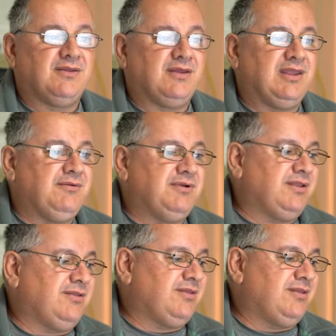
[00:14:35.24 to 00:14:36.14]
Here it
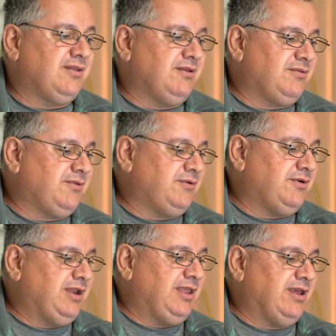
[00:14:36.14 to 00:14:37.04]
is. It was
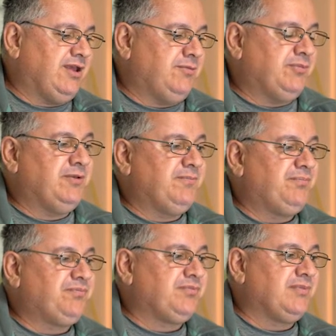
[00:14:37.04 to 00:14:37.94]
already open.
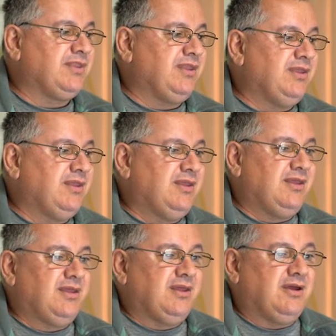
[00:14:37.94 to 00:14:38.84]

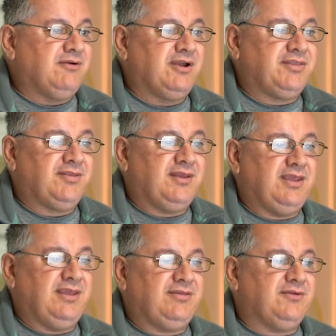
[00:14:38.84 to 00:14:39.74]
Alright, so
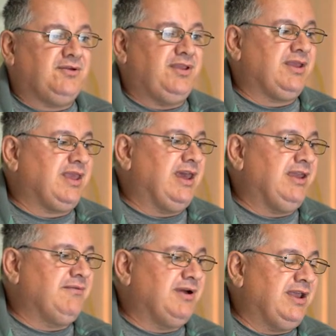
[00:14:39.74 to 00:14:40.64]
here's all your
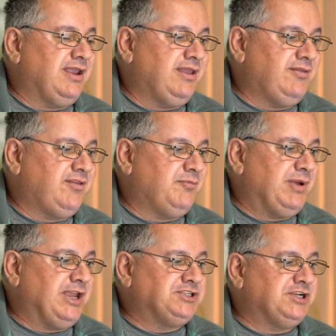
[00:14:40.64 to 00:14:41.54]
gateway. Here's your
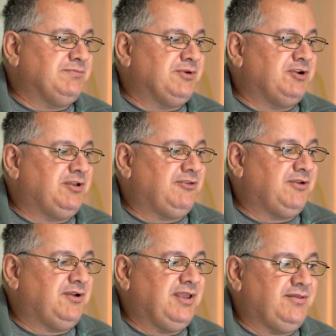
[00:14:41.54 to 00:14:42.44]
battery
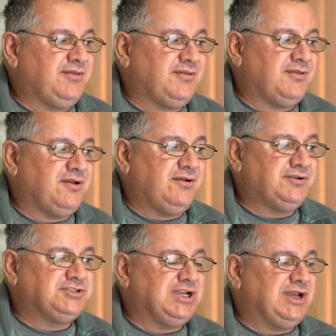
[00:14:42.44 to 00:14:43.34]
monitor. Here's your solar
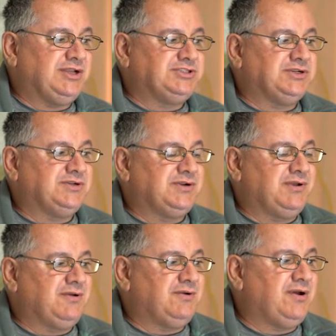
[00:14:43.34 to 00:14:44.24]
charger.
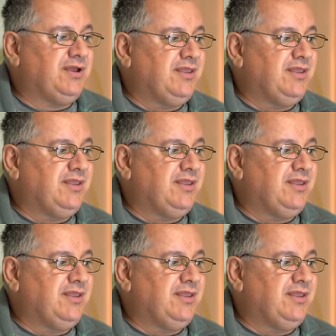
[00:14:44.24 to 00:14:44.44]
Alright.